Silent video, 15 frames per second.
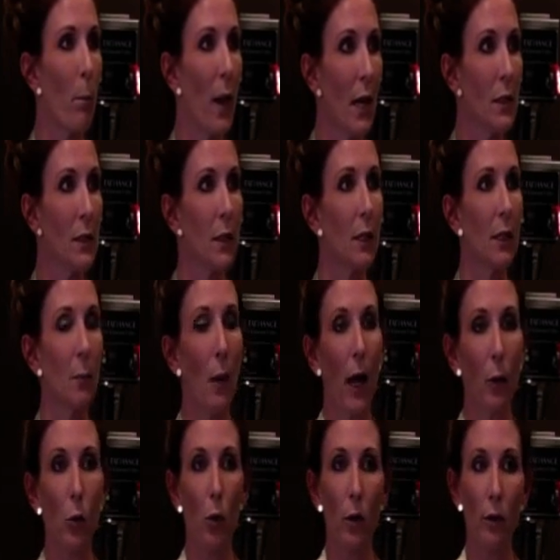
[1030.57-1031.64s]
Basically,
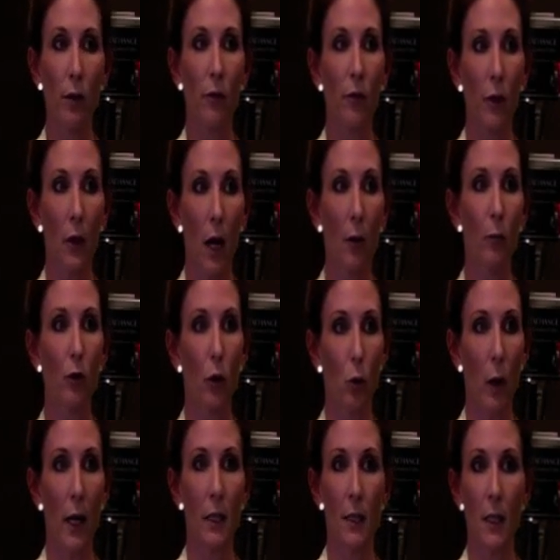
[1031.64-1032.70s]
my rule of thumb for
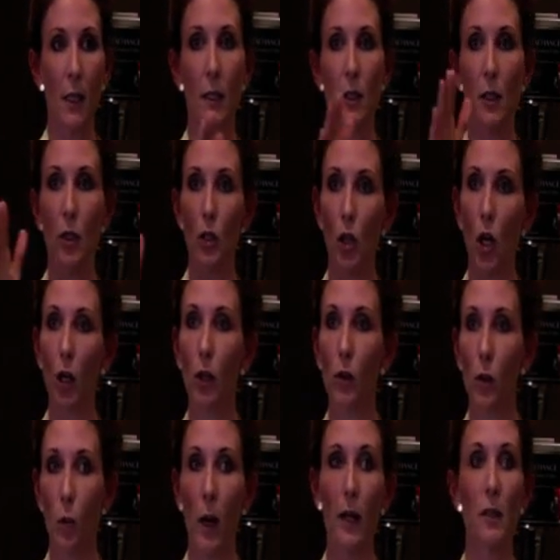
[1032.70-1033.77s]
rice is the
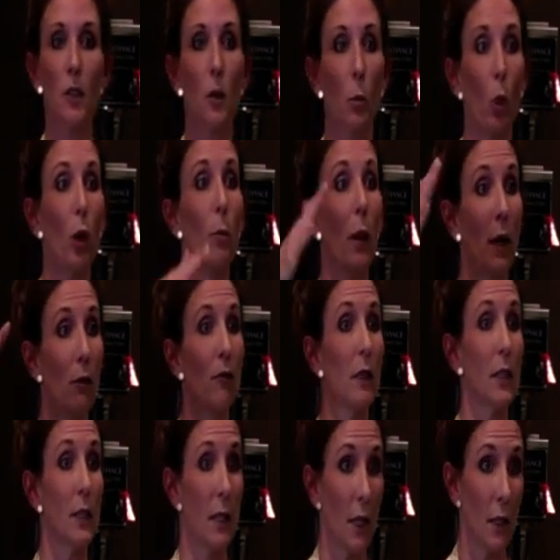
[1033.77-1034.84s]
darker the rice, the more
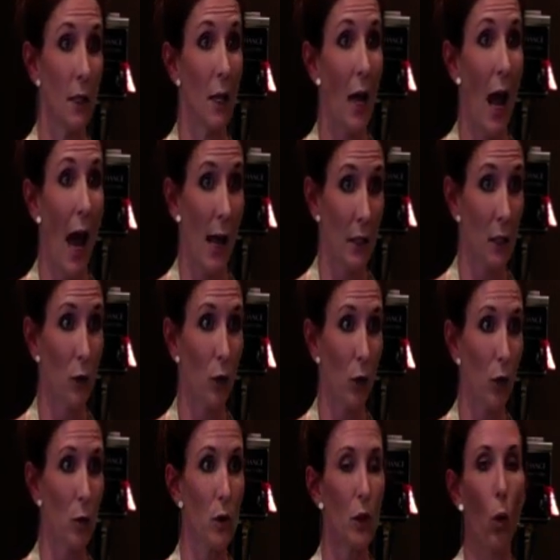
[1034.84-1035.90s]
benefits it has for you.